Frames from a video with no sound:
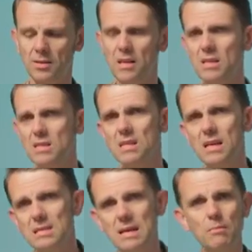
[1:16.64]
then it's an
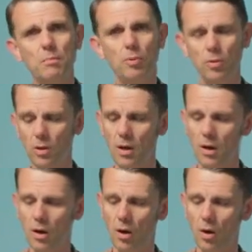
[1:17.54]
example
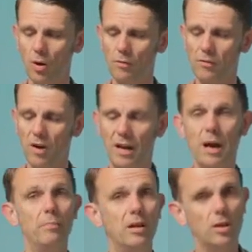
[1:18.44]
of an
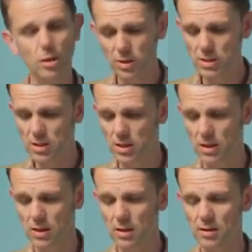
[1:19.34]

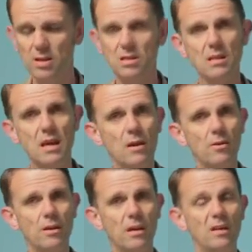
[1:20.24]
ambiguity that is
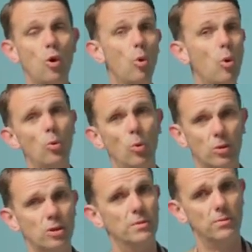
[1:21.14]
inherent in
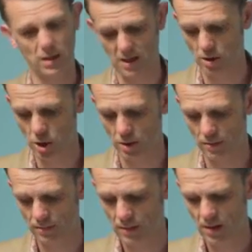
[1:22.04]
oral
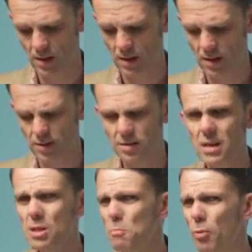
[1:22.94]
communication.
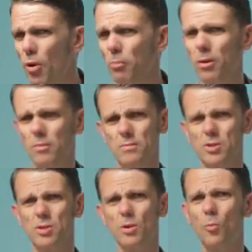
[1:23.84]
These
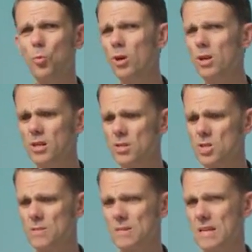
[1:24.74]
problems that
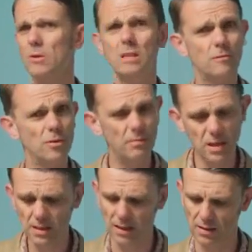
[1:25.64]
words carry different
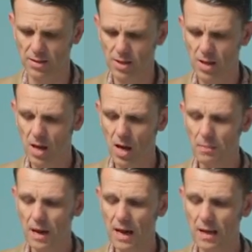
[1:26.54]
meanings
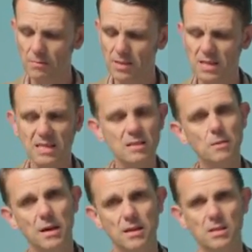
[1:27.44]
are perhaps
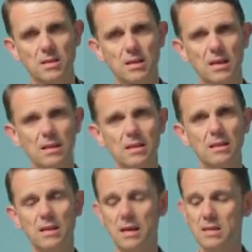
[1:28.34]
exacerbated
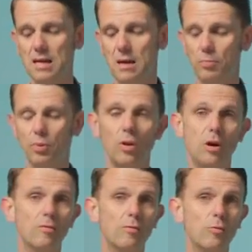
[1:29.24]
in the
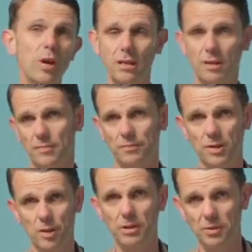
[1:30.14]
example of written
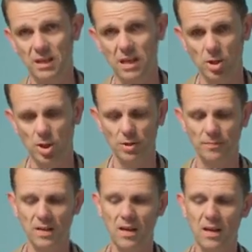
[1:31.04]
communication.